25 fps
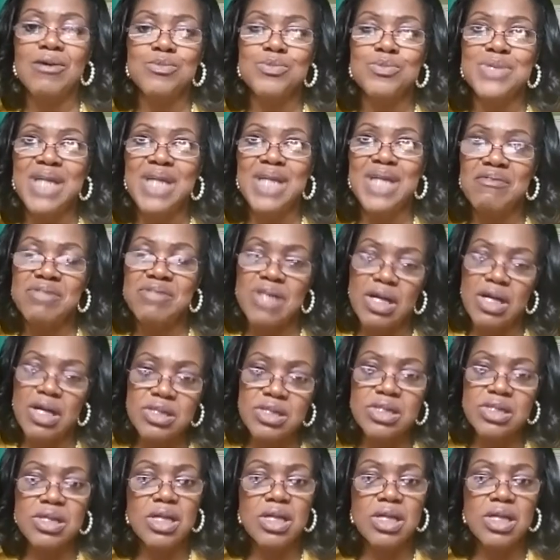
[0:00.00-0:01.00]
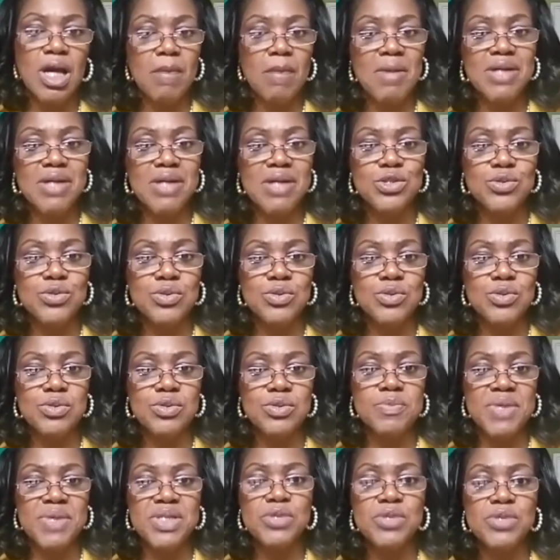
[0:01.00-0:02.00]
have a doctor that's going to come out to
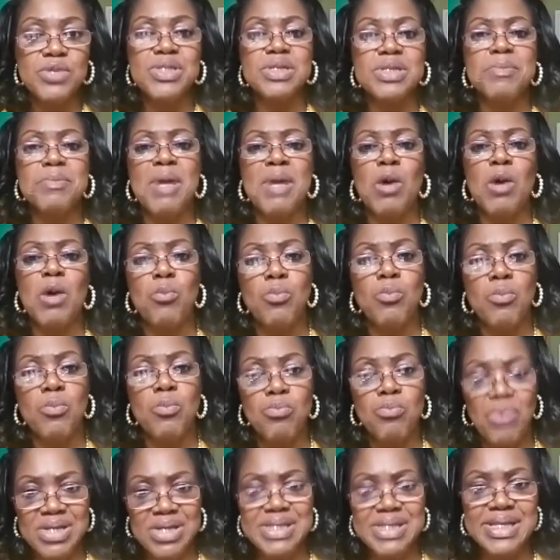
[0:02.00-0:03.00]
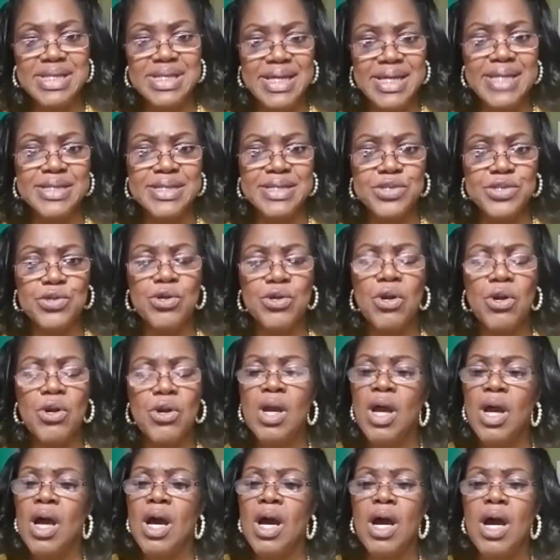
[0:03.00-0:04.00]
speak to us about breast cancer.
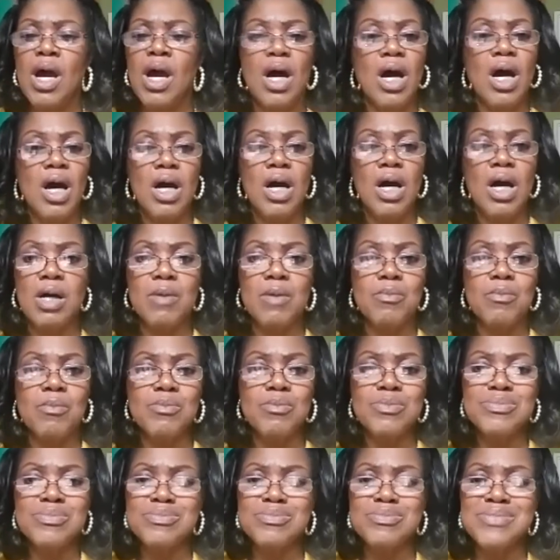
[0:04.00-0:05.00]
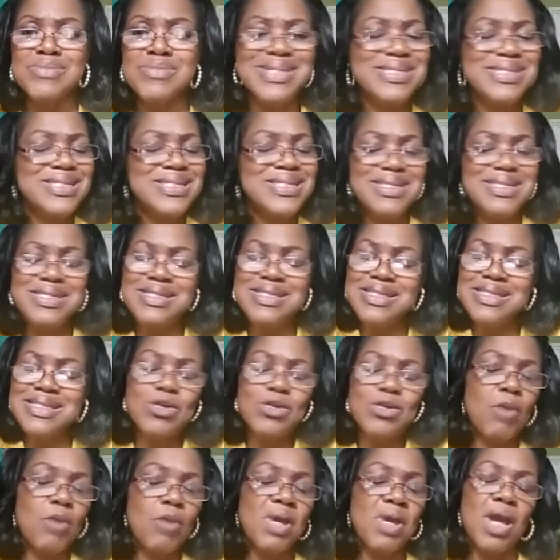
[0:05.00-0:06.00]
It's just
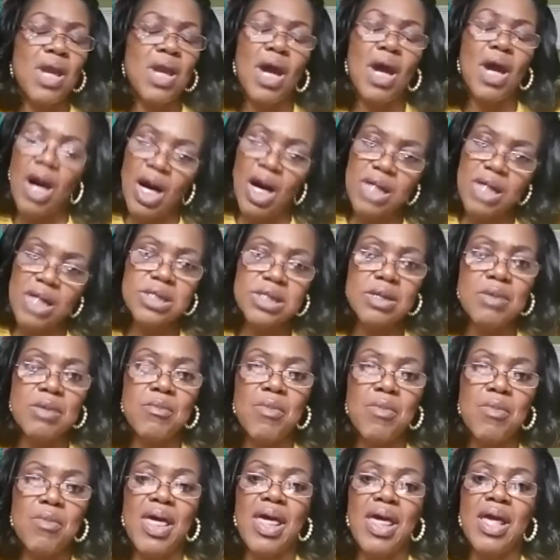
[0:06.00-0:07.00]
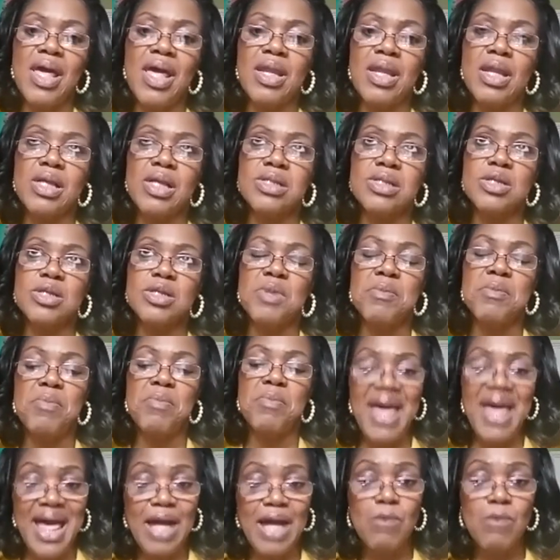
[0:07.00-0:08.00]
going to be awesome, and it's going to be
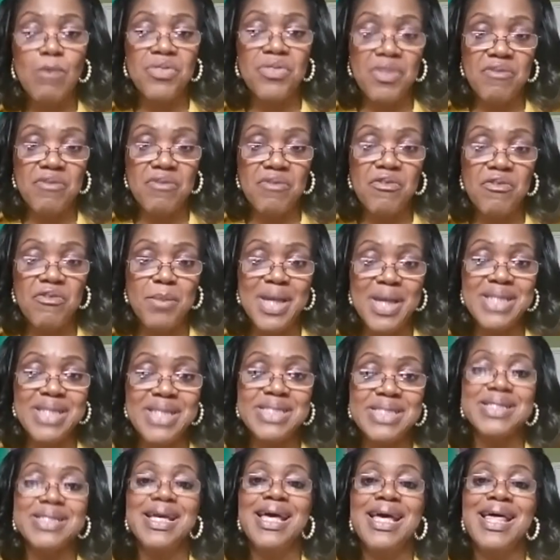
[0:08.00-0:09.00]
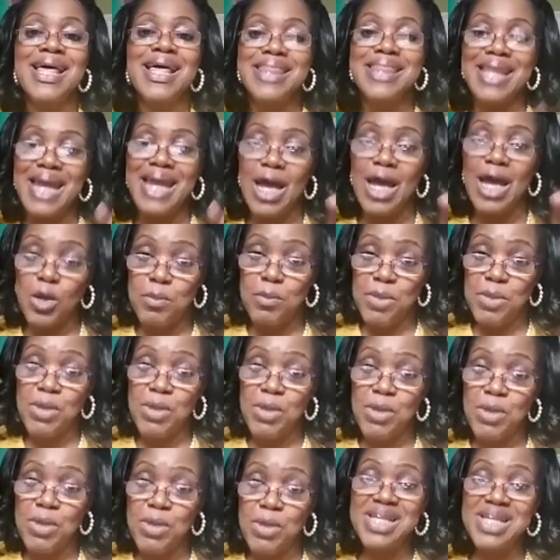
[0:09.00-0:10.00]
packed with information that our
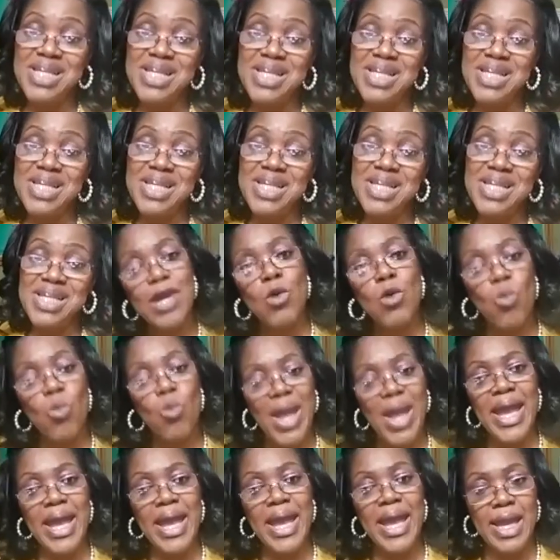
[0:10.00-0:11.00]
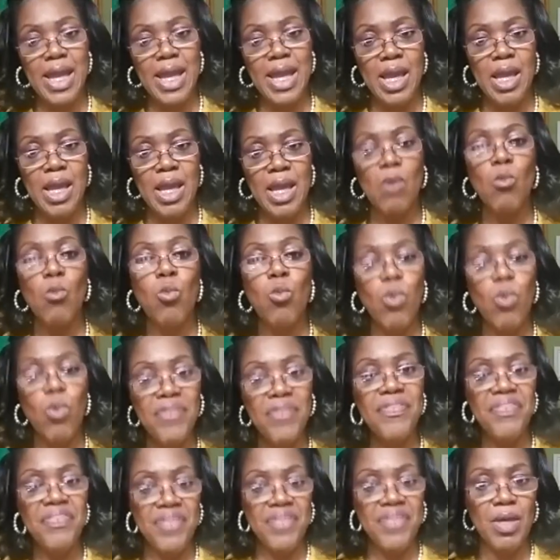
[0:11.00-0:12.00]
community can take away
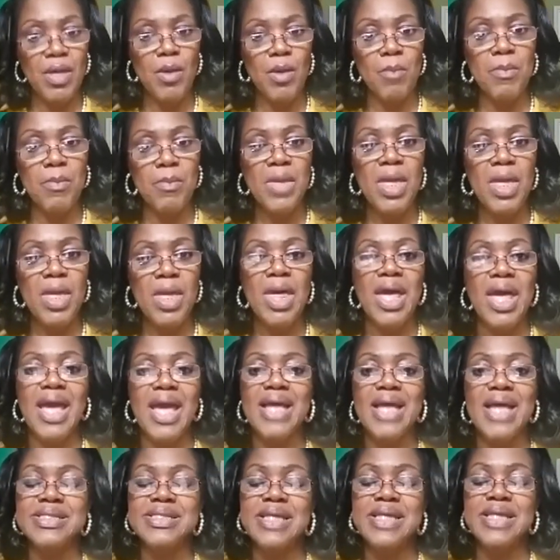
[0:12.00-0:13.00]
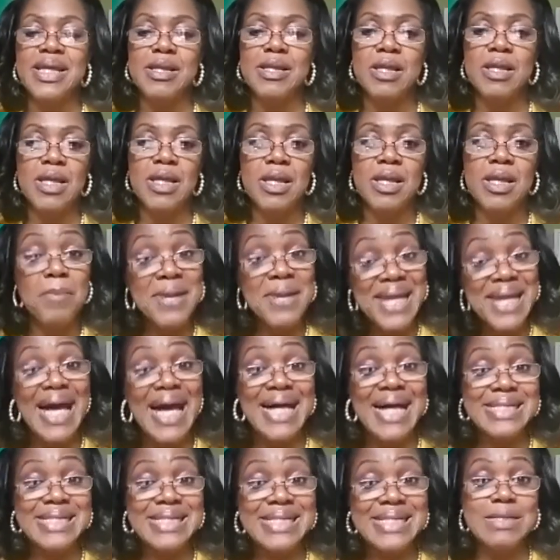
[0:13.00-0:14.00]
with them and
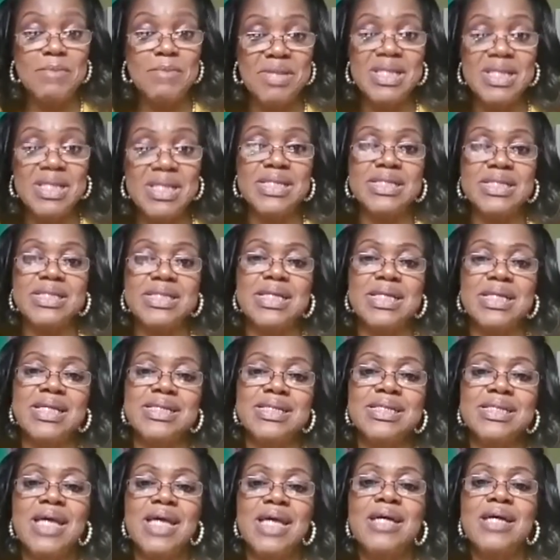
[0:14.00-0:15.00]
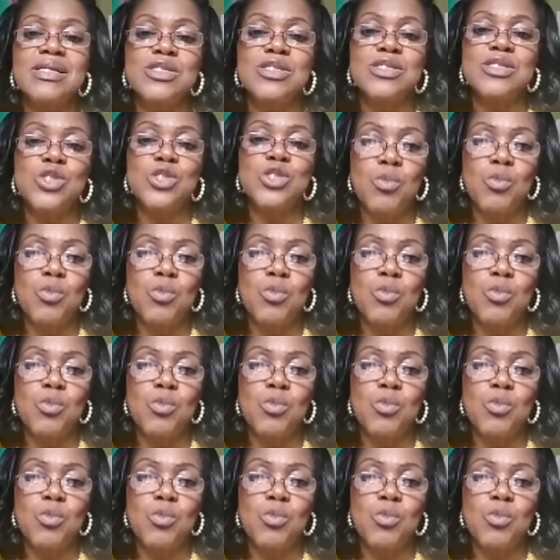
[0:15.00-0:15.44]
apply some of these things to